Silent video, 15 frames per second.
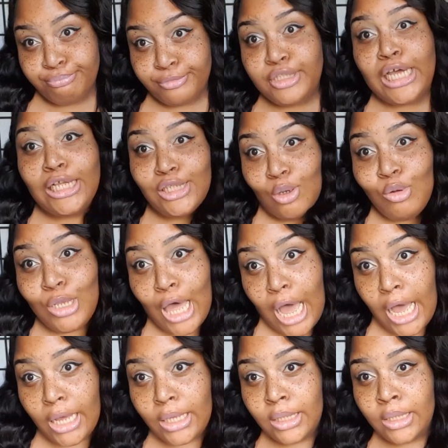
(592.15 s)
That's on
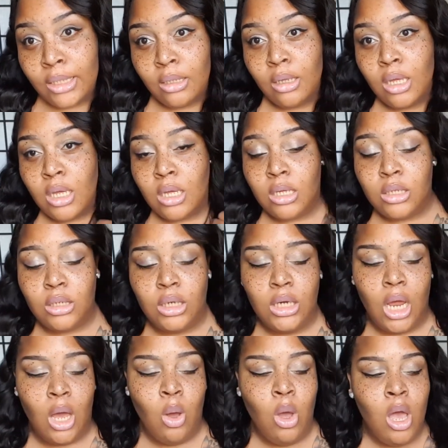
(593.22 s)
lock. You
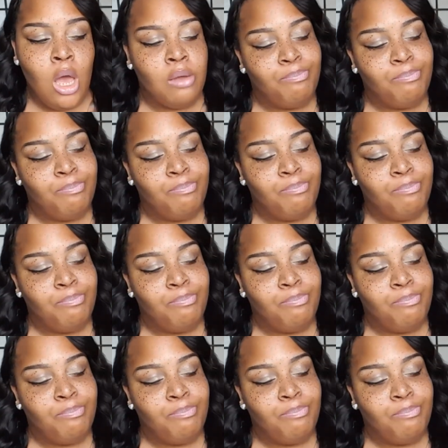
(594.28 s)
know,